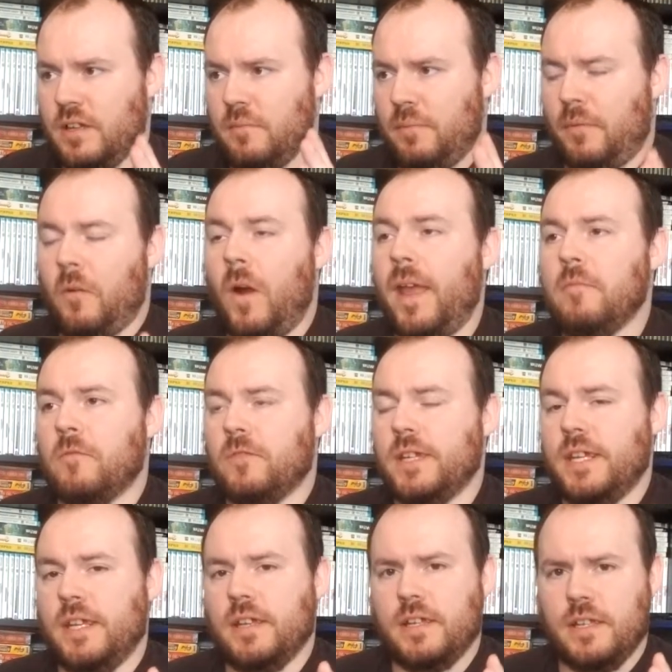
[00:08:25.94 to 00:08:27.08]

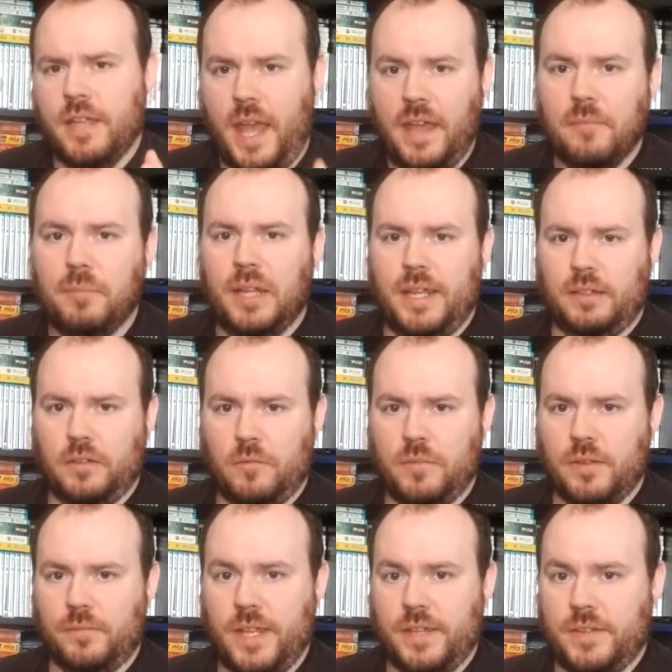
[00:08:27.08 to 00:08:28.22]
primary gameplay loops
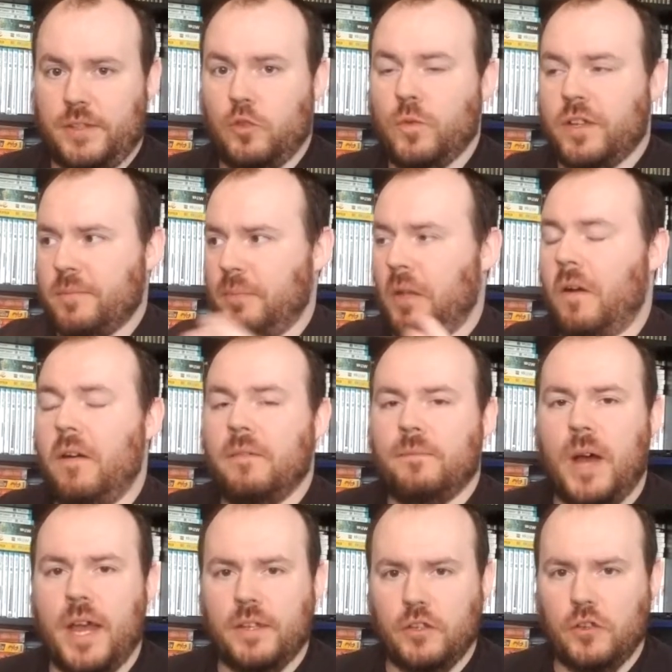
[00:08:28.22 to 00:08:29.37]
of this, to explore and
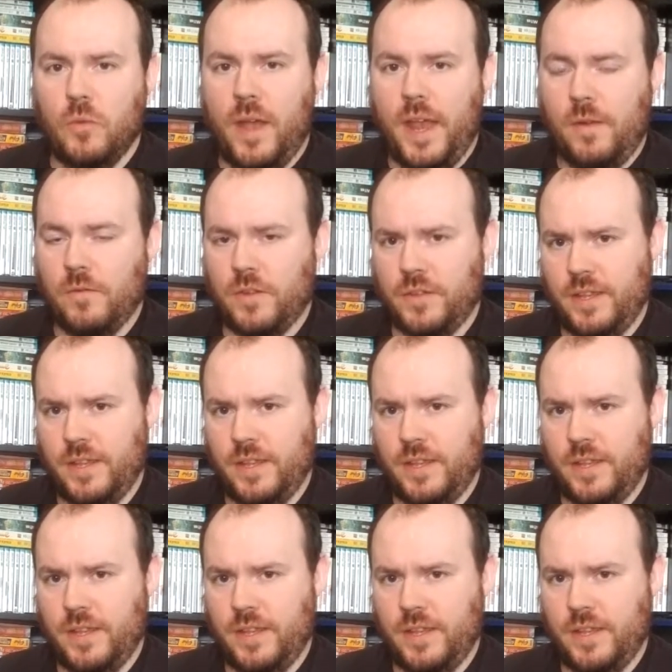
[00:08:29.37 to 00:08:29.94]
find new areas.